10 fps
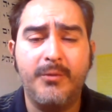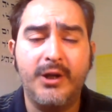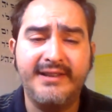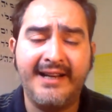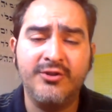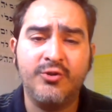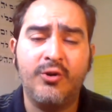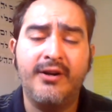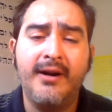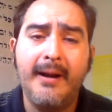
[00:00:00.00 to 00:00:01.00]

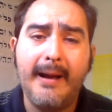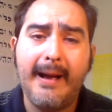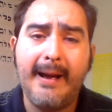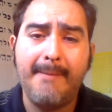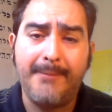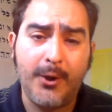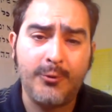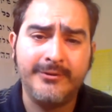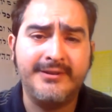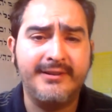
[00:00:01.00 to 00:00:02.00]
dinosaur uh,
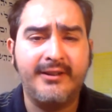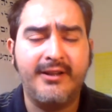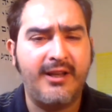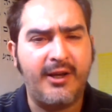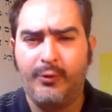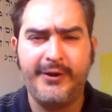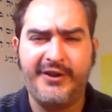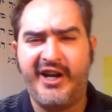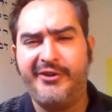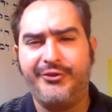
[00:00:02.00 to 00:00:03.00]
bones. Then they're like, what are
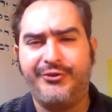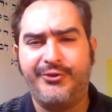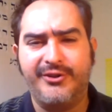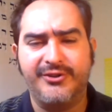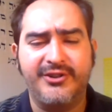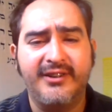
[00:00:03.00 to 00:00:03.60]
dinosaurs?